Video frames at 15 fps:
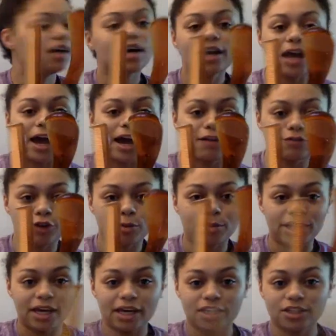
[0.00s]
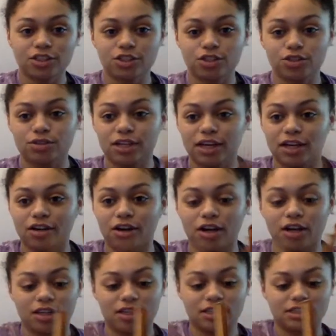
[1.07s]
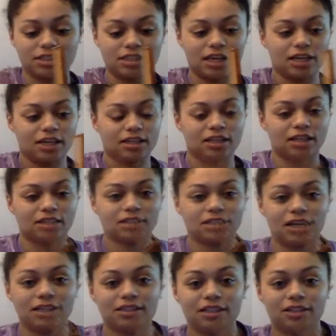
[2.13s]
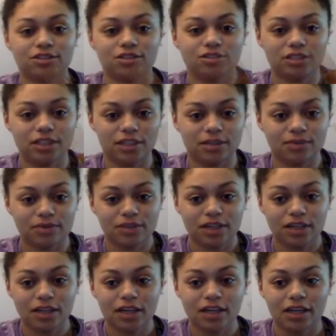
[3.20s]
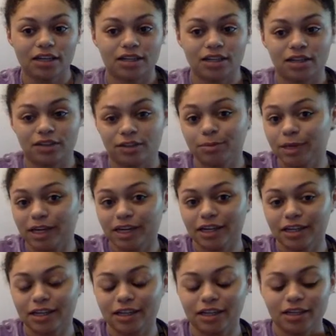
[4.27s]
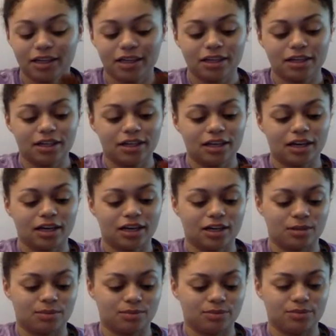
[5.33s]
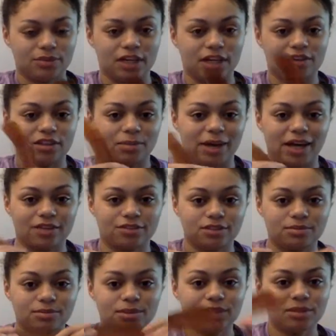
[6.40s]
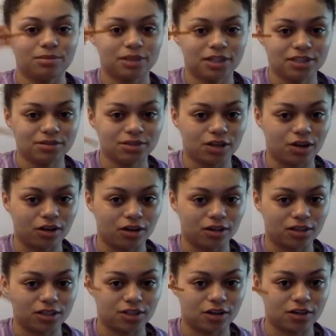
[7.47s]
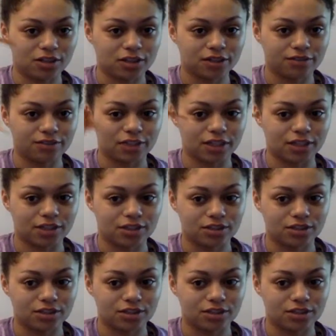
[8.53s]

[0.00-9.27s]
an Afro pick too that I got in this set that's nice that I was using, and another pick that are in the bathroom, but this was all a dollar for like